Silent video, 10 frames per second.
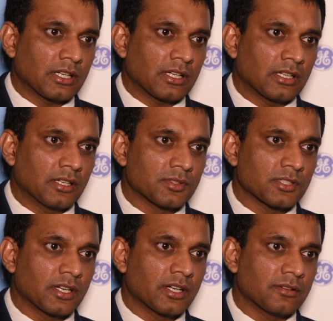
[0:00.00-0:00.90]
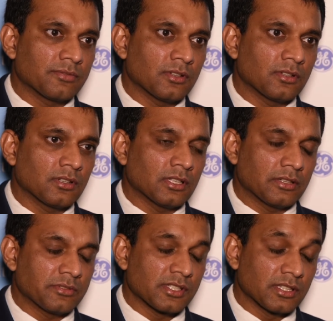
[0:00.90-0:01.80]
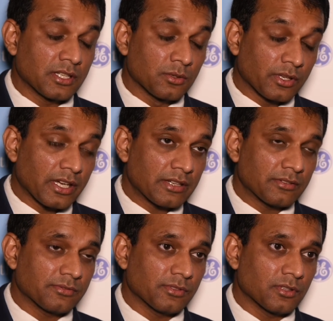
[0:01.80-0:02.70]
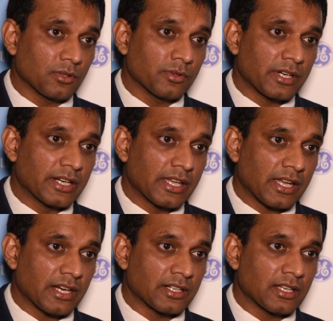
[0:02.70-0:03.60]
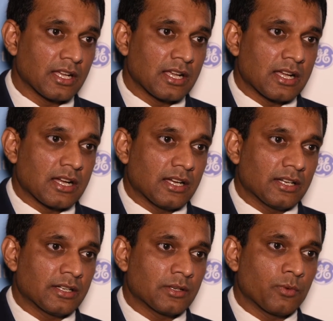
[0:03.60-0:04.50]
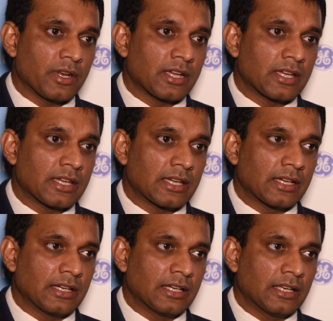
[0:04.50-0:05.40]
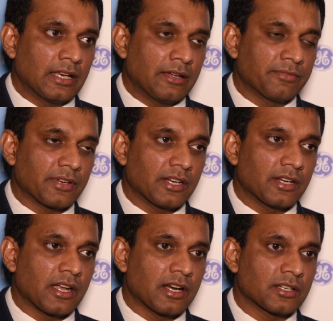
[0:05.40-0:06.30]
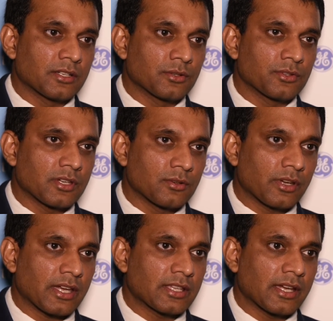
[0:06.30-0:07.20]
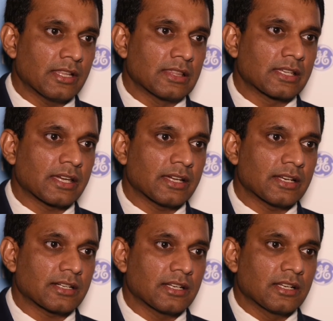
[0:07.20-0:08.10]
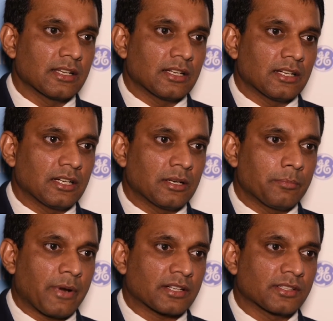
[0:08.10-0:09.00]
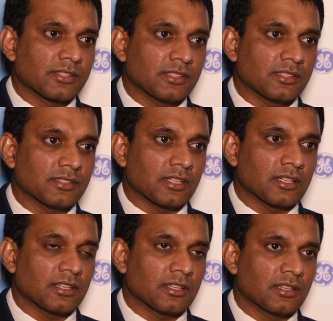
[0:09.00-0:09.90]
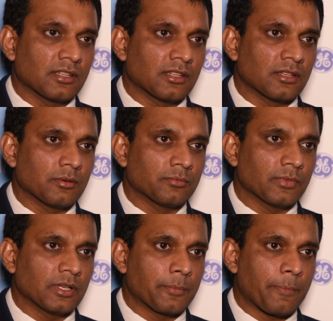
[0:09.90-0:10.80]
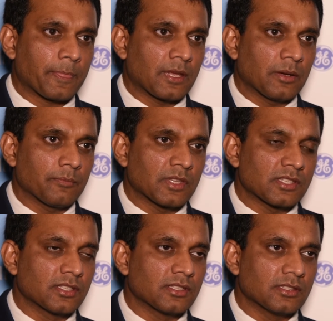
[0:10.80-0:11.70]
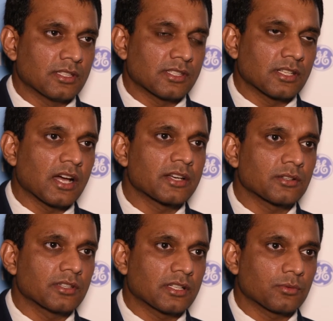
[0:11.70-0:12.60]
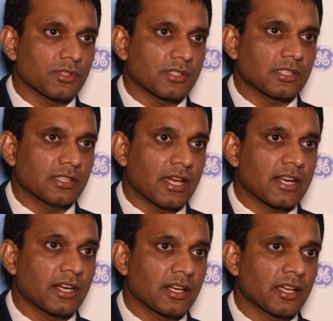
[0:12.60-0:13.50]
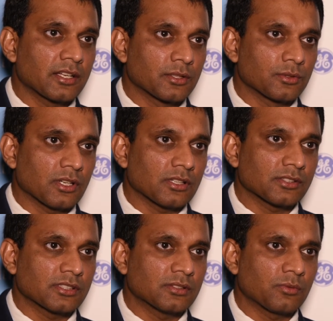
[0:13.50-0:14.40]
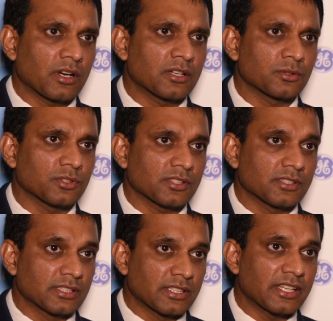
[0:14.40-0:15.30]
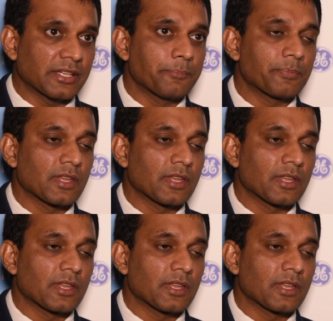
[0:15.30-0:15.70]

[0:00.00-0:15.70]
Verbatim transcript: uh, I was in India for, uh, I was in the UK for over a decade and when I uh, left India to the UK the healthcare uh, practices and the, um, um, the, the, scenario that was there in India in 2001-2003